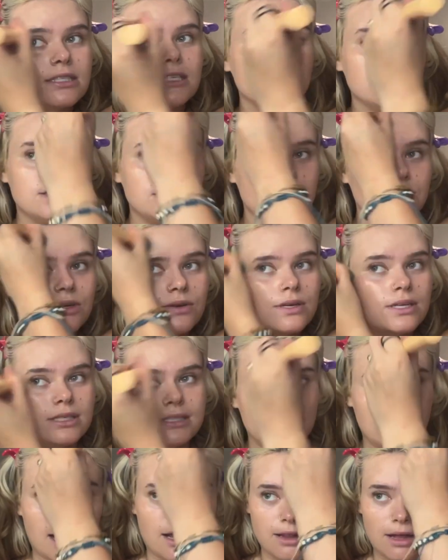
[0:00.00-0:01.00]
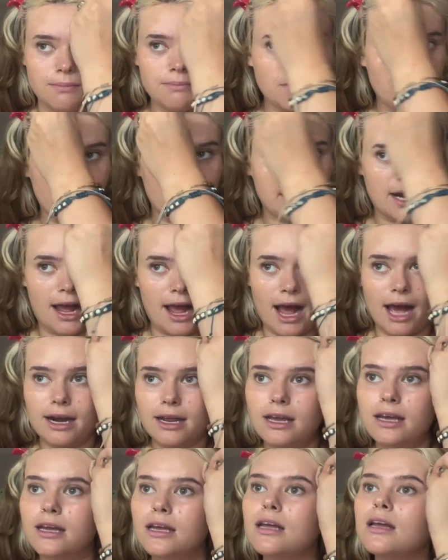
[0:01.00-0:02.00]
because you can tell I'm going at
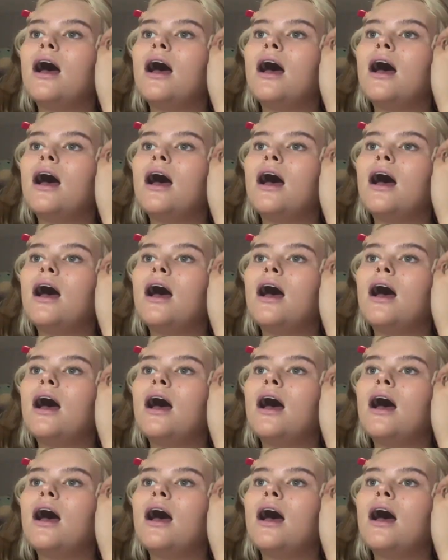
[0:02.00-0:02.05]
it.